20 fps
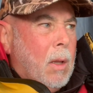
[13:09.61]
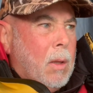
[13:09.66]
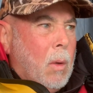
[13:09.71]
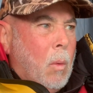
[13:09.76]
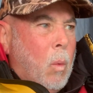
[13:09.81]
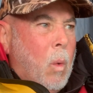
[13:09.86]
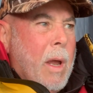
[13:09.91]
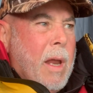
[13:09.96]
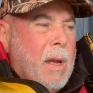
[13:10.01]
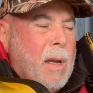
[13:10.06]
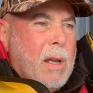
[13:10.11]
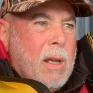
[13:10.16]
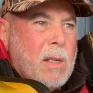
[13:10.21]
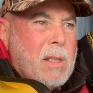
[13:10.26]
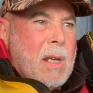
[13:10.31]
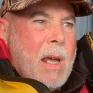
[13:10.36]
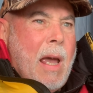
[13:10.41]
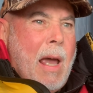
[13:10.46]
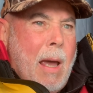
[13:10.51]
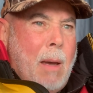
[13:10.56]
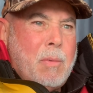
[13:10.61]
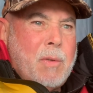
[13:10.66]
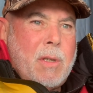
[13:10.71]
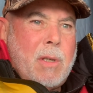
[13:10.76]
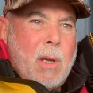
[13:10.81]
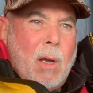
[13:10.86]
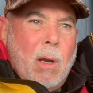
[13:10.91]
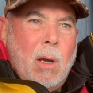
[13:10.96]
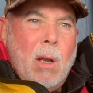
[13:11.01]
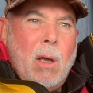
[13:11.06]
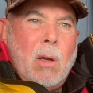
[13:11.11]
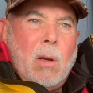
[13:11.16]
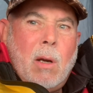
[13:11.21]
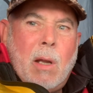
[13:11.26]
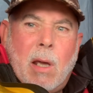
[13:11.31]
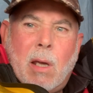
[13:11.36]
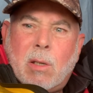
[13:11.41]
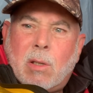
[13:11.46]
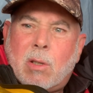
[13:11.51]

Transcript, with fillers: The wind is absolutely